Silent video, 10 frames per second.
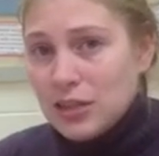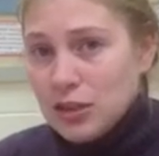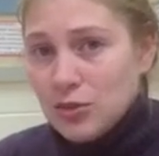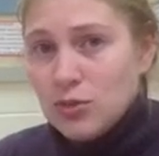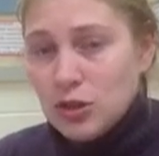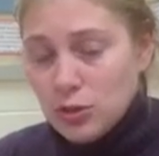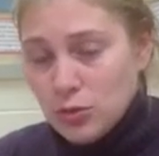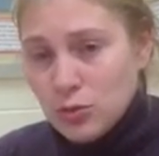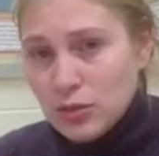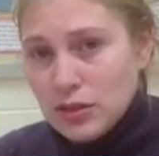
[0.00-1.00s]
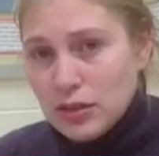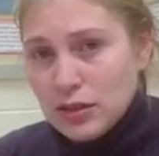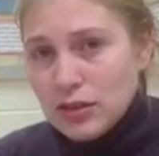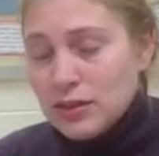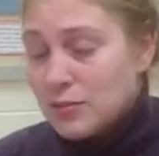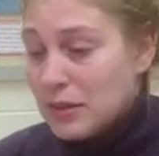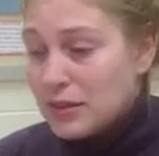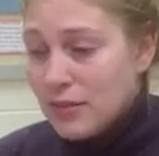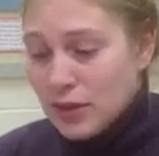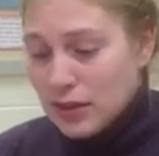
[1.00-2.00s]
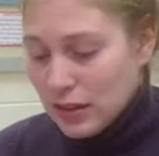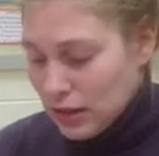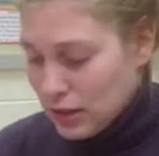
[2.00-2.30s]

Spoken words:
you used specifically.